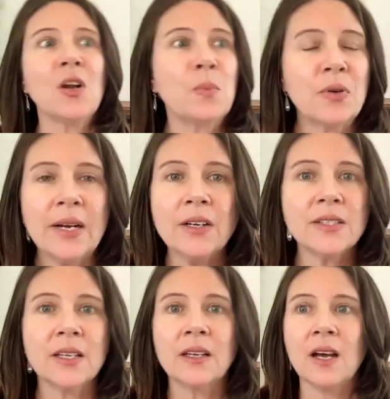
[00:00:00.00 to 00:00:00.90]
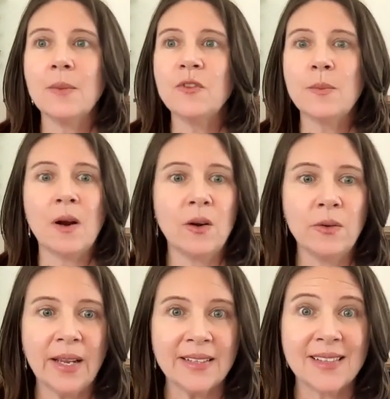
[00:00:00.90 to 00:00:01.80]
our prayers can come from our
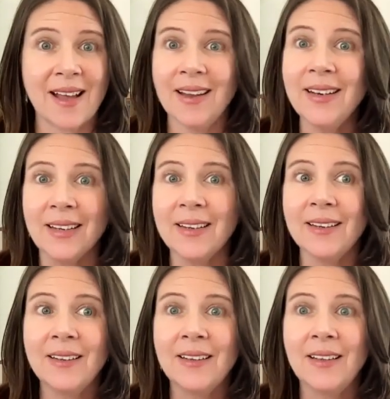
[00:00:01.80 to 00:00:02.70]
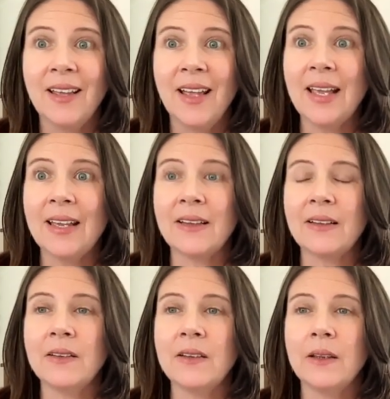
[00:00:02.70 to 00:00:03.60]
own anxiety
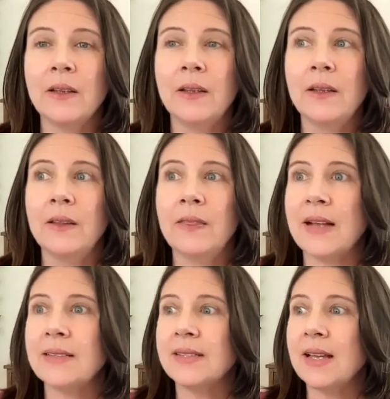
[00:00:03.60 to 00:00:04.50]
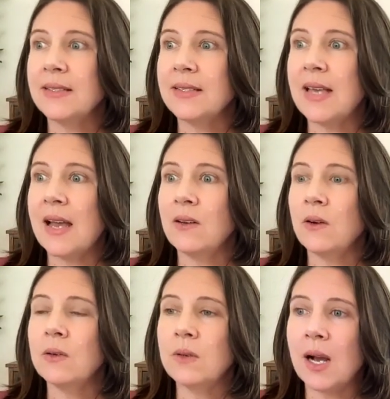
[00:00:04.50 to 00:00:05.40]
and that sense that,
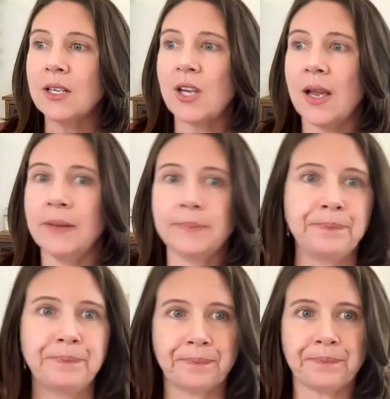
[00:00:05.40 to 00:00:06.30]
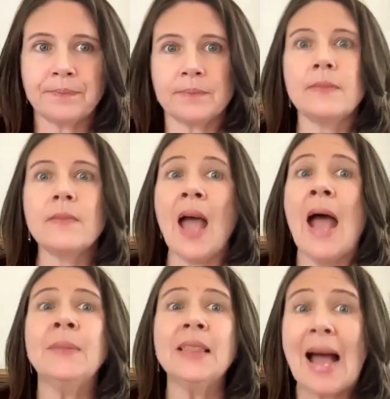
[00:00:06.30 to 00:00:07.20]
oh gosh,
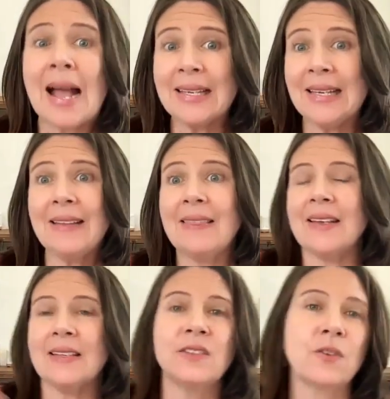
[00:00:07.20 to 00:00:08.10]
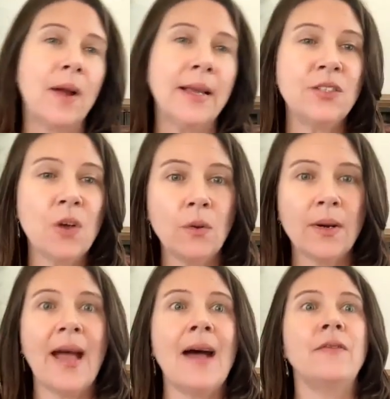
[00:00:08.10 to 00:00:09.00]
I'm lacking this, or I
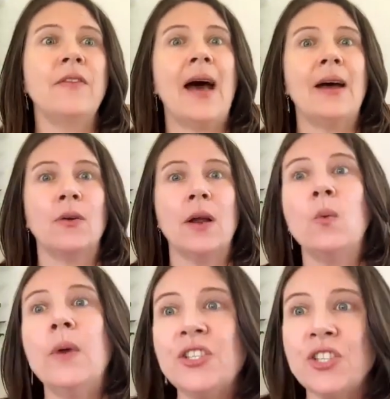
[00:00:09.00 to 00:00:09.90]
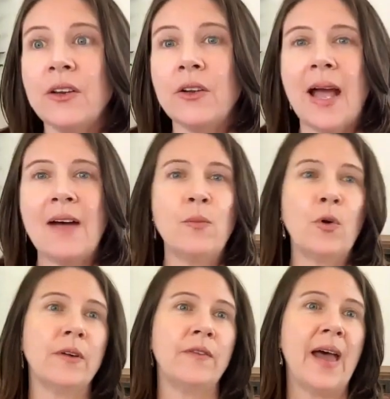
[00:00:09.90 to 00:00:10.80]
don't have that, or I wish I could have
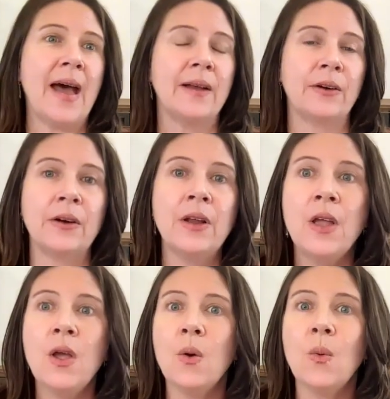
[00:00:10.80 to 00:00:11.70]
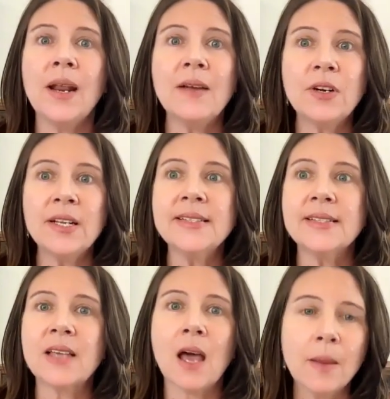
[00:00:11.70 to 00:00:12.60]
more of that, or whatever it is,
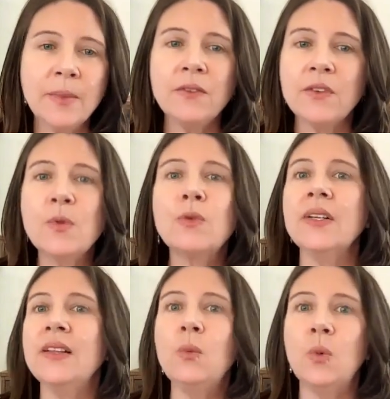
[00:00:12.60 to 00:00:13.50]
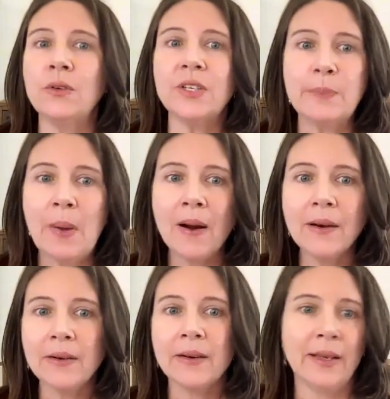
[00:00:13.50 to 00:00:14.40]
it's coming from a really wounded
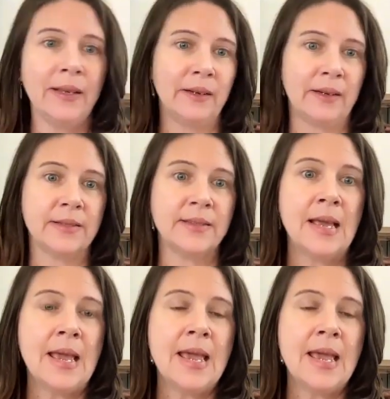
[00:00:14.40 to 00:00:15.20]
part in us.